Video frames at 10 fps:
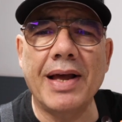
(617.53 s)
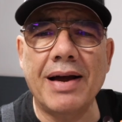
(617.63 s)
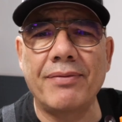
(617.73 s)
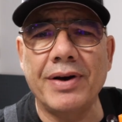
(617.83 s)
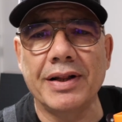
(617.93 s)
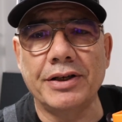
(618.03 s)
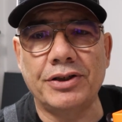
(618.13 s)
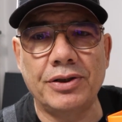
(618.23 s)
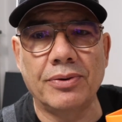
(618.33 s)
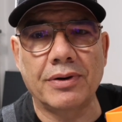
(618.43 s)
not really
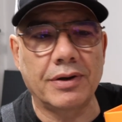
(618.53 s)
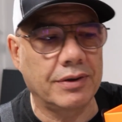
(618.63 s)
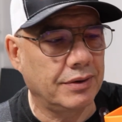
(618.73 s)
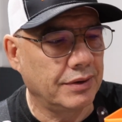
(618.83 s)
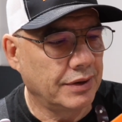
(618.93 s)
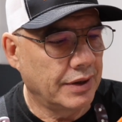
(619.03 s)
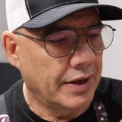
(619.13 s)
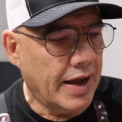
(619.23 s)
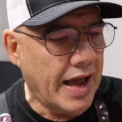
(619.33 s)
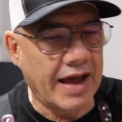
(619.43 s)
sure
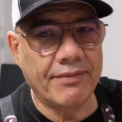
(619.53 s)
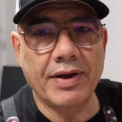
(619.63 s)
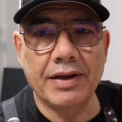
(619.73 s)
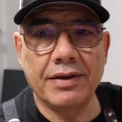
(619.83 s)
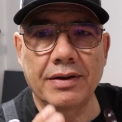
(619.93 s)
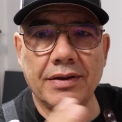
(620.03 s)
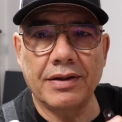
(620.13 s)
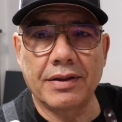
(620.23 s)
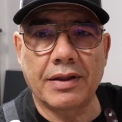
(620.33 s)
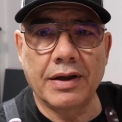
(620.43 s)
having
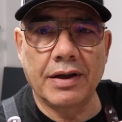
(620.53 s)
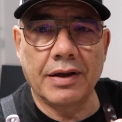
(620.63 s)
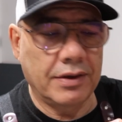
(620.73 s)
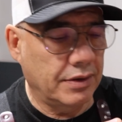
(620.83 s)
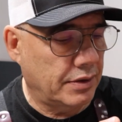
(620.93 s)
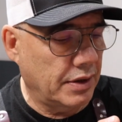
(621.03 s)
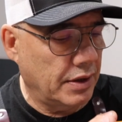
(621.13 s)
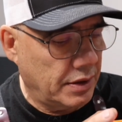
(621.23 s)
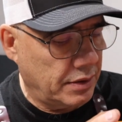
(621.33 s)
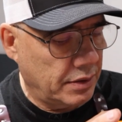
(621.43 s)
the
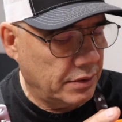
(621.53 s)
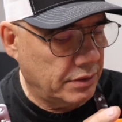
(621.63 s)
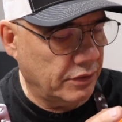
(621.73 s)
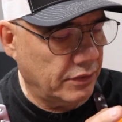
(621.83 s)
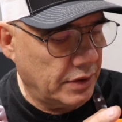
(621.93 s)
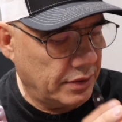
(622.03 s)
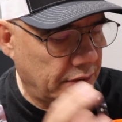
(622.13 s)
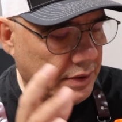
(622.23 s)
the